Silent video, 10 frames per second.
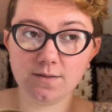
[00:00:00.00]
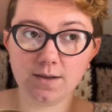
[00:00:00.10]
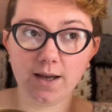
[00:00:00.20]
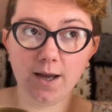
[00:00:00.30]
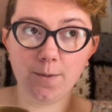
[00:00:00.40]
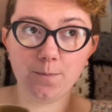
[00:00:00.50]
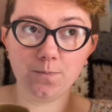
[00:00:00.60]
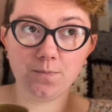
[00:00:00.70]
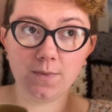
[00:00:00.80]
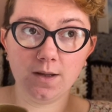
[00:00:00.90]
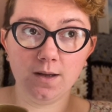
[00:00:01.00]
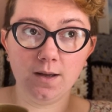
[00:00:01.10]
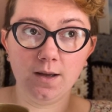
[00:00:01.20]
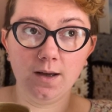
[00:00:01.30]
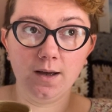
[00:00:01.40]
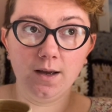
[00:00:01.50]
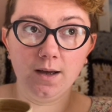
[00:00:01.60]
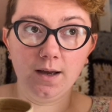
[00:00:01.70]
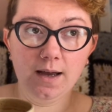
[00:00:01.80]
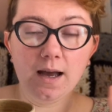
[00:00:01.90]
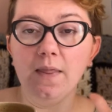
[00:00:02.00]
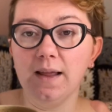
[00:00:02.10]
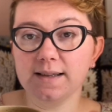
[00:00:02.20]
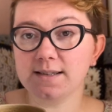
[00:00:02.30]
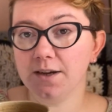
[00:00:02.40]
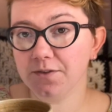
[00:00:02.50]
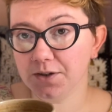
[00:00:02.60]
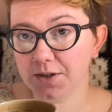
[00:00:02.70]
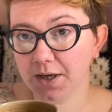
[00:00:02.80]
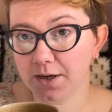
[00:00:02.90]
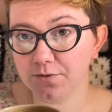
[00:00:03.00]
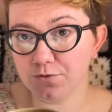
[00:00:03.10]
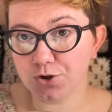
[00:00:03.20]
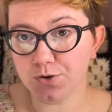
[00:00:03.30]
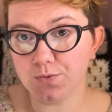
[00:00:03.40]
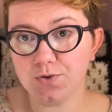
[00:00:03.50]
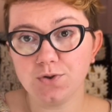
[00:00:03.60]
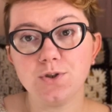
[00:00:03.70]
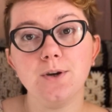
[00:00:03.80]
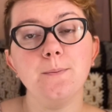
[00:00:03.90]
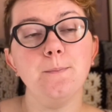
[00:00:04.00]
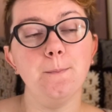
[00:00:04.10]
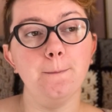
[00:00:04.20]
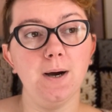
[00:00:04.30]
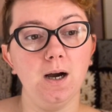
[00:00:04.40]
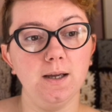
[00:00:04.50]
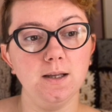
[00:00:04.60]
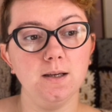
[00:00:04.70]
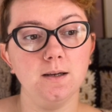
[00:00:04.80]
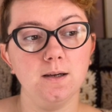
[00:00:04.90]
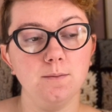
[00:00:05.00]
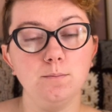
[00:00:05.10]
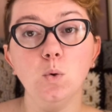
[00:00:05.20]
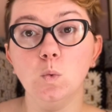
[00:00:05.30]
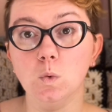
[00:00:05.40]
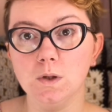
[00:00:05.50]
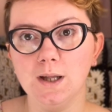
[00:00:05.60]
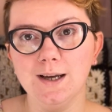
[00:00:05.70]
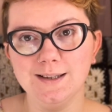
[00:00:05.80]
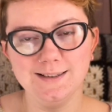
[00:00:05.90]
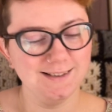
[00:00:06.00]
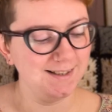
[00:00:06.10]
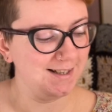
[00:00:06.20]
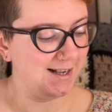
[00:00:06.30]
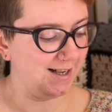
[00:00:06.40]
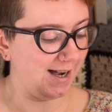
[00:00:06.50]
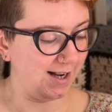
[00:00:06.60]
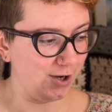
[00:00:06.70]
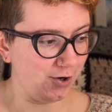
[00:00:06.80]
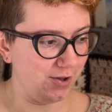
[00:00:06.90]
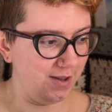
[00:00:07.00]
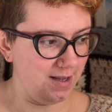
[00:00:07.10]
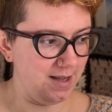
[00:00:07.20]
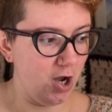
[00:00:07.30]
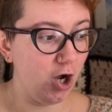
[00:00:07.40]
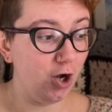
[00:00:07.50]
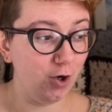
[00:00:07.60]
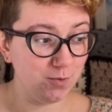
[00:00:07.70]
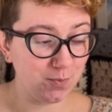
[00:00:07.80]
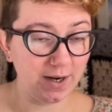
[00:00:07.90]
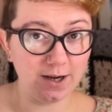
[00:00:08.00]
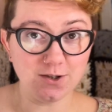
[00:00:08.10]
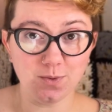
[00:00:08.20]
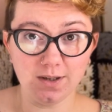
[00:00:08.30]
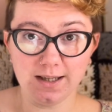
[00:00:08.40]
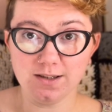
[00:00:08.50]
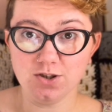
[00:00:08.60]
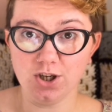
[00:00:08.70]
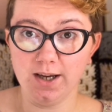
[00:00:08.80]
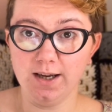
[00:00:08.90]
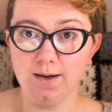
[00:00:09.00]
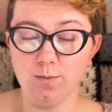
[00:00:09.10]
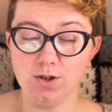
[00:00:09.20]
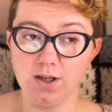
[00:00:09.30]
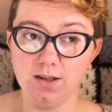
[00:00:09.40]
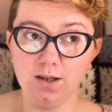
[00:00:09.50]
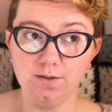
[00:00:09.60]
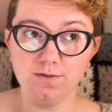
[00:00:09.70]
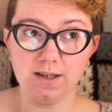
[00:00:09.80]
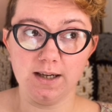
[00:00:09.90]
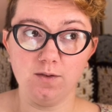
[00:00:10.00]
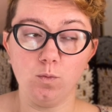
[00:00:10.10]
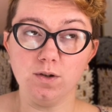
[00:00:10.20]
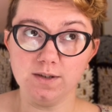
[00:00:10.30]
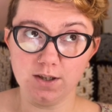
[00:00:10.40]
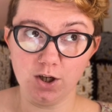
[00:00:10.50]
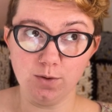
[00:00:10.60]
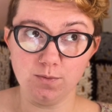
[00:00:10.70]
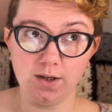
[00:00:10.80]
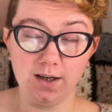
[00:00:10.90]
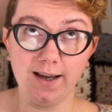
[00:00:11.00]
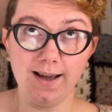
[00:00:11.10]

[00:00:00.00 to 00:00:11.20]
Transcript: and that's definitely kind of reduced my pool. I got the Homespun House one last year, which I loved, and I've wanted a Homespun